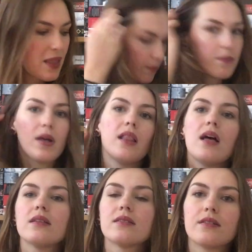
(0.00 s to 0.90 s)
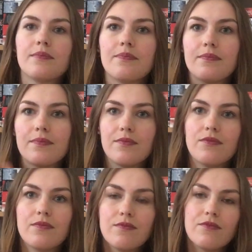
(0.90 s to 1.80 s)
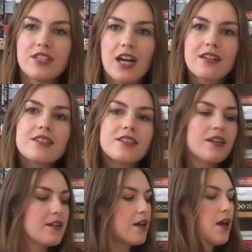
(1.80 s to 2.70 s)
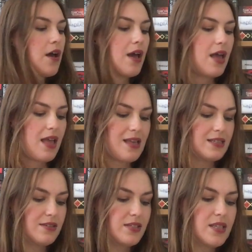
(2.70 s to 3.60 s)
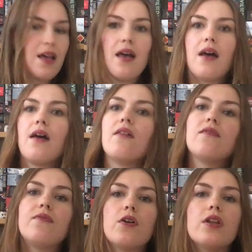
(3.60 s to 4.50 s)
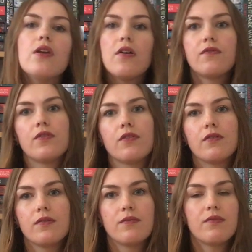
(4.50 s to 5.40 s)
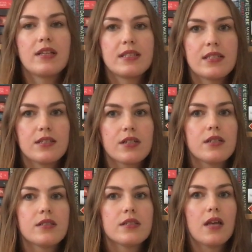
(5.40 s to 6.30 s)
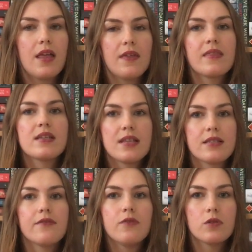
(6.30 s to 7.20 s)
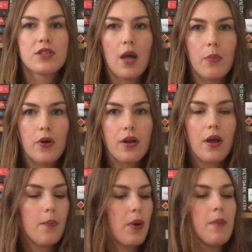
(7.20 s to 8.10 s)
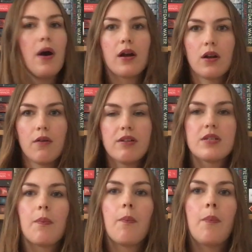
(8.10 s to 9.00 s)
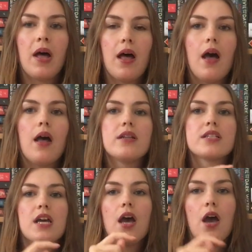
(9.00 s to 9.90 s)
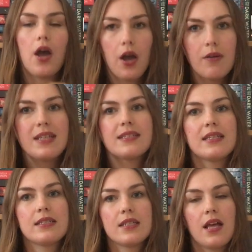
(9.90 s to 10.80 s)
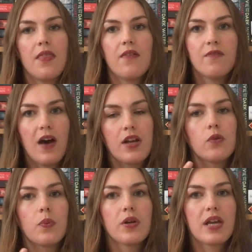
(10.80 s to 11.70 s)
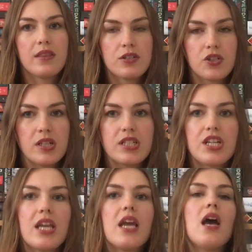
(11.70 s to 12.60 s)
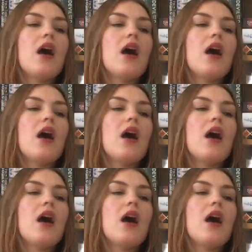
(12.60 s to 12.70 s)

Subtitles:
My last reduction is not for Red Sister, because I think this is a 4-star book by Mark Lawrence, but Holy Sister, the final book in the trilogy,